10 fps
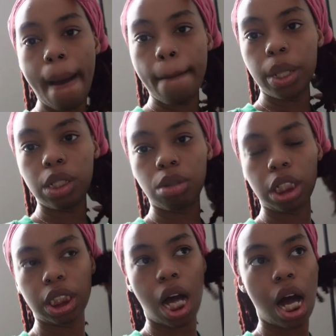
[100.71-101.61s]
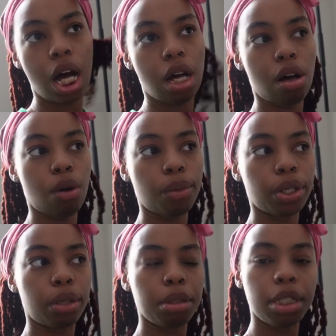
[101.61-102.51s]
But anyways, y'all, uh, we're
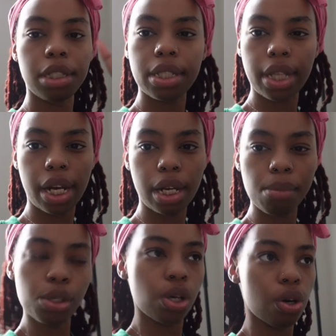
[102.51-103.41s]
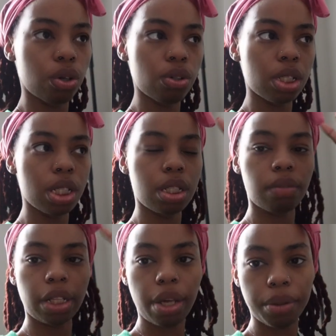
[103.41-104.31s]
gonna be setting up goals and stuff
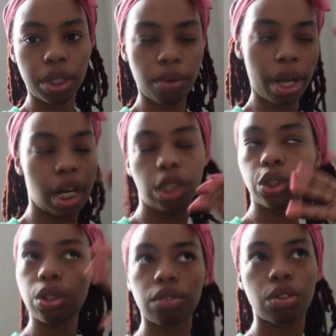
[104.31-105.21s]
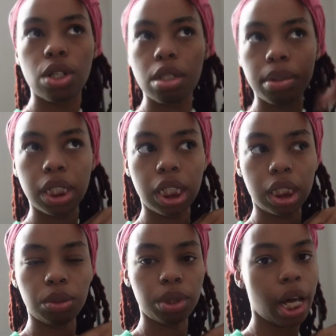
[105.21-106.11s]
like that. We're gonna write in our journal, of course,
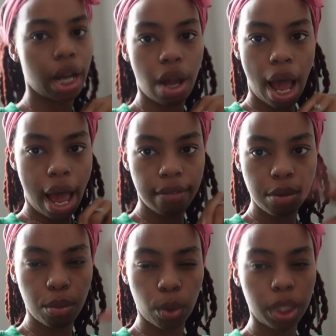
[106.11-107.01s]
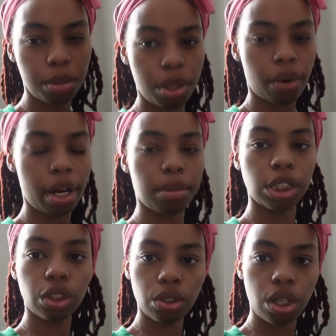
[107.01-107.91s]
because we gotta I haven't really been writing my
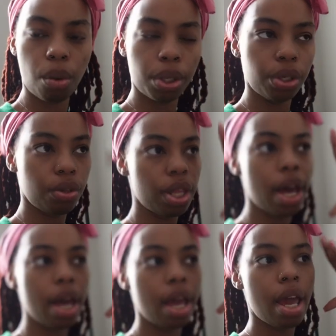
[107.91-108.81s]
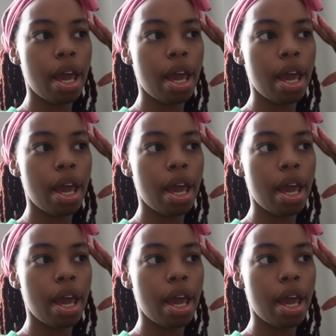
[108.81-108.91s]
journal and I want to do that.